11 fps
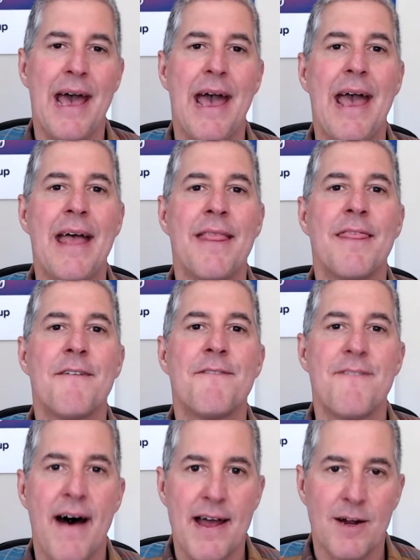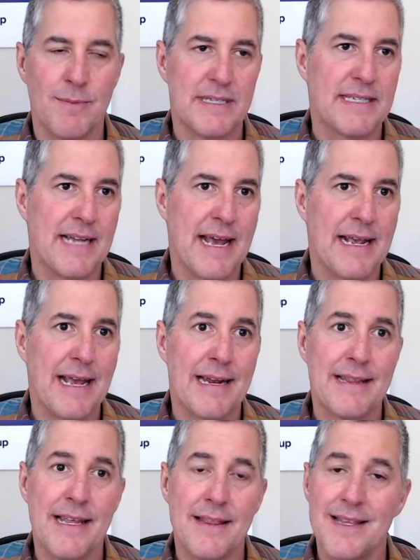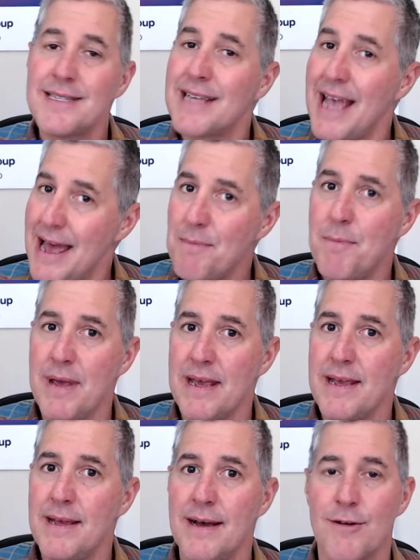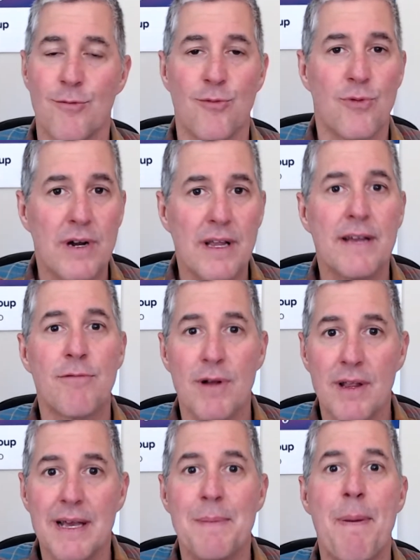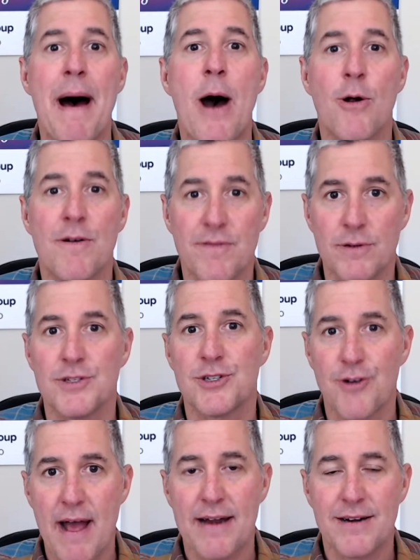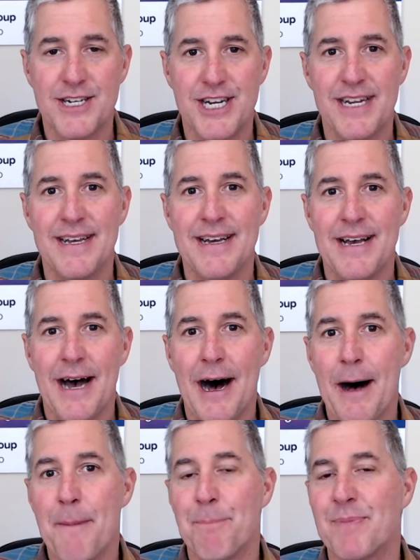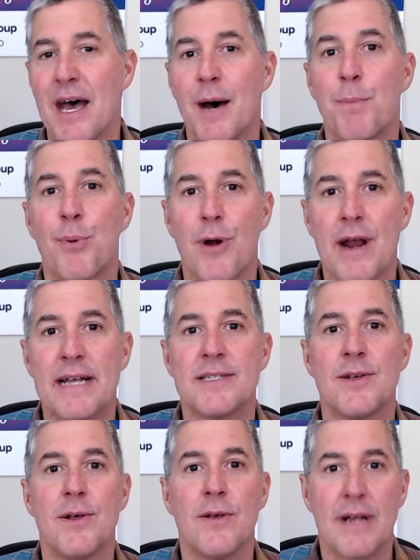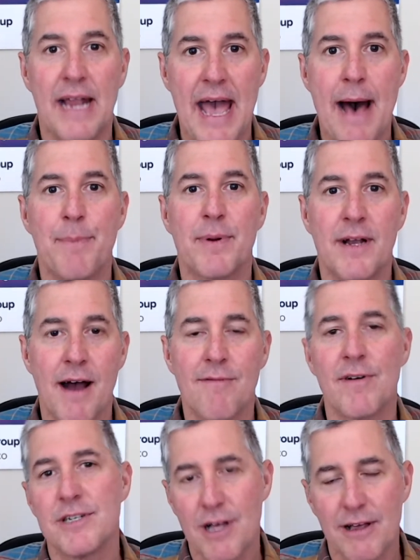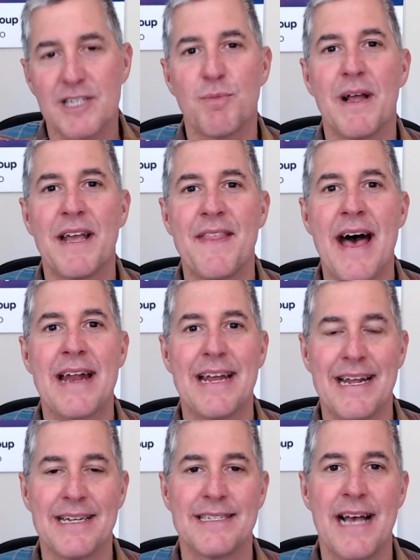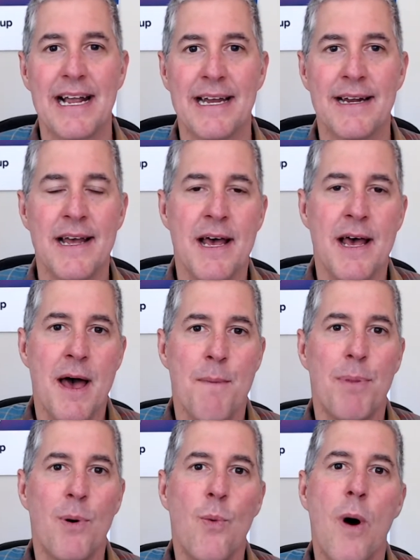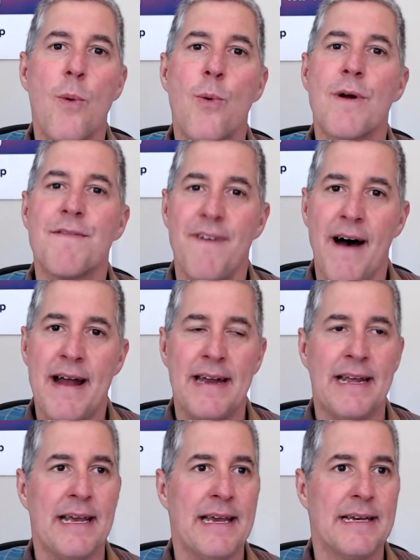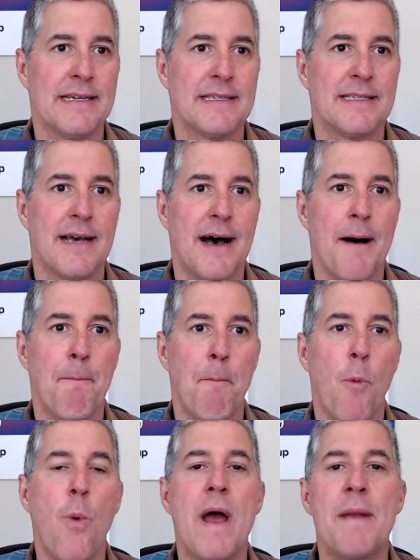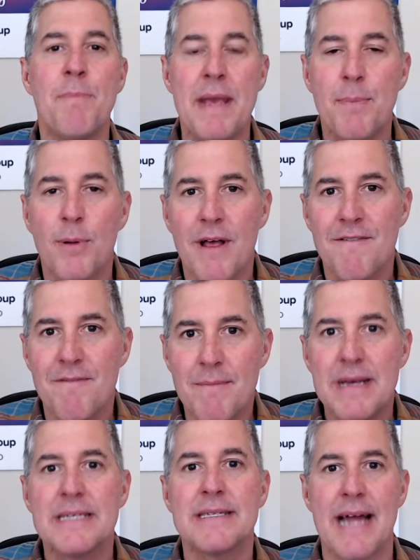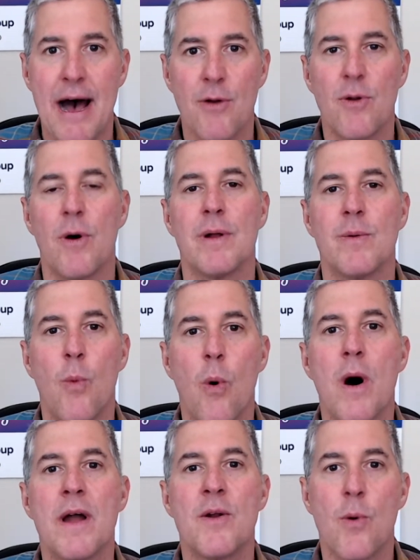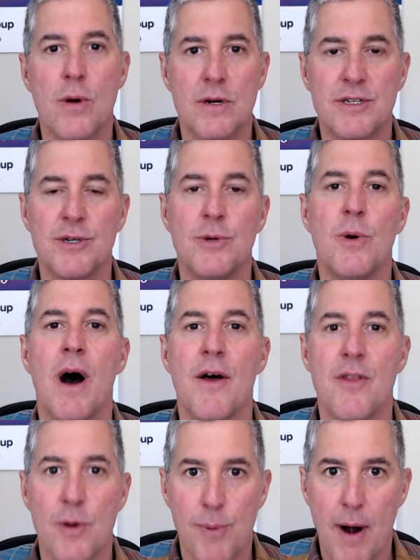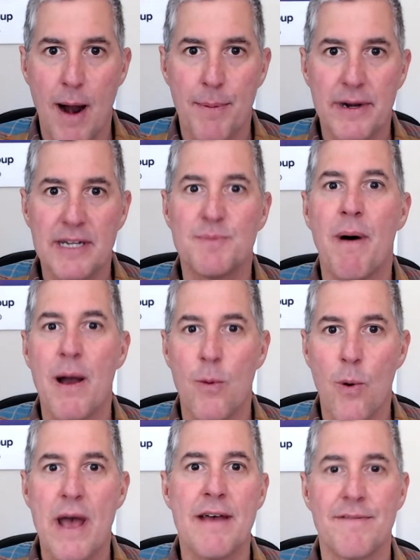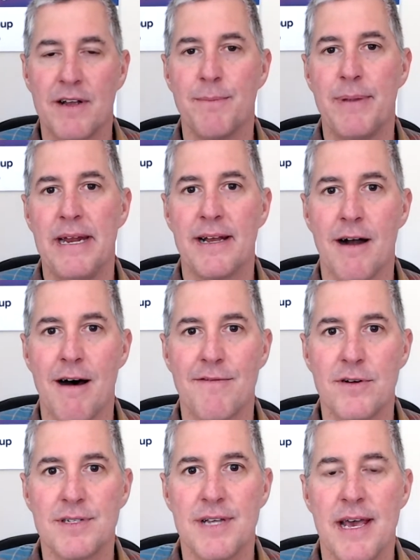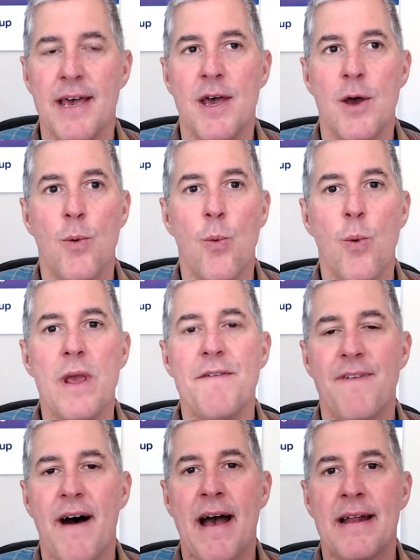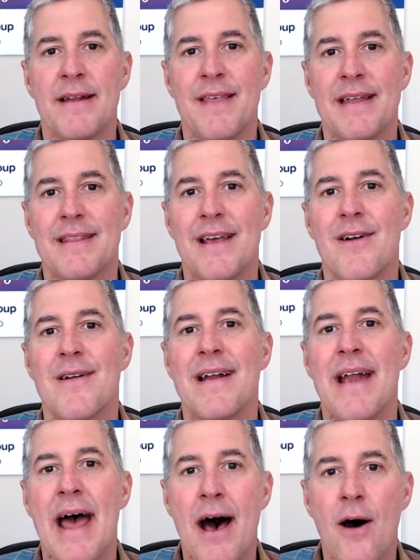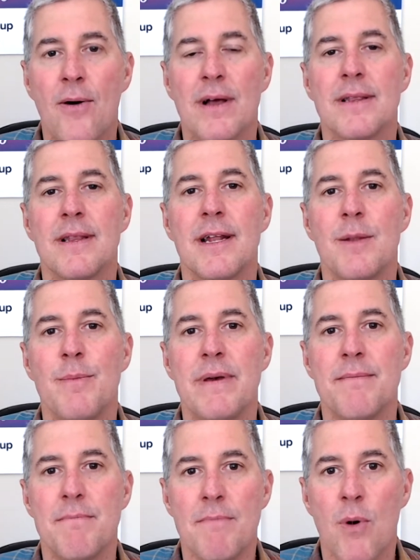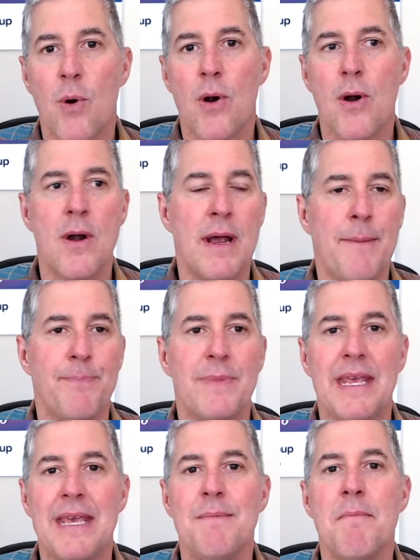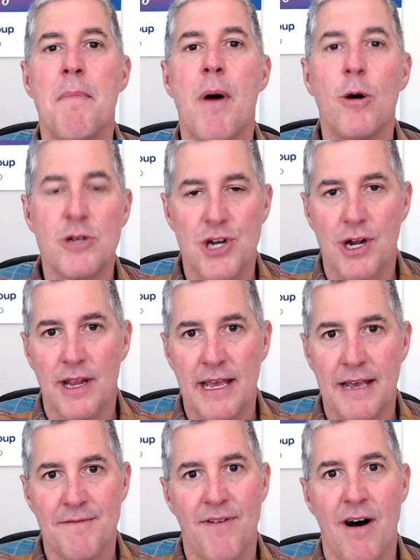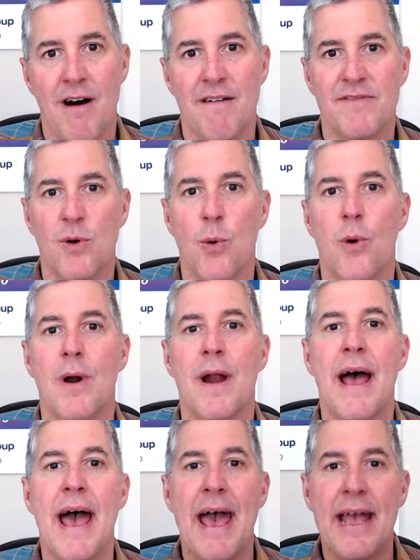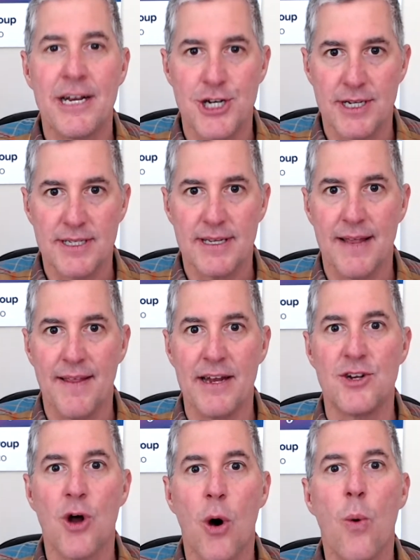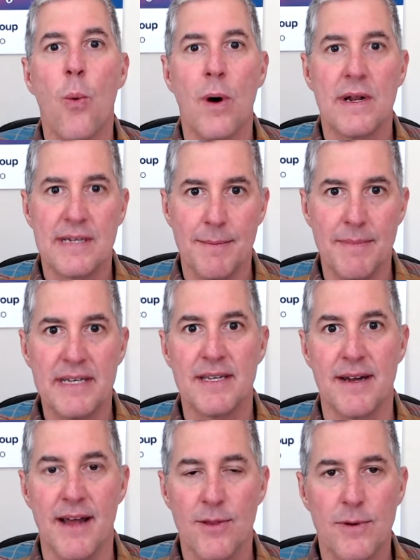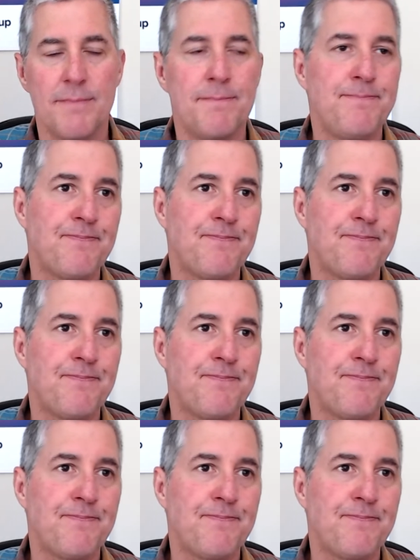And the final mistake, and this can be a really, really powerful strategy, appraisal gap coverage. I'll explain that in a second. But what we're finding is when people have missed out on 1 or 2 other properties by way of competing offers, we find that they're now a little bit more emotionally involved or anxious, and they don't want to miss another one.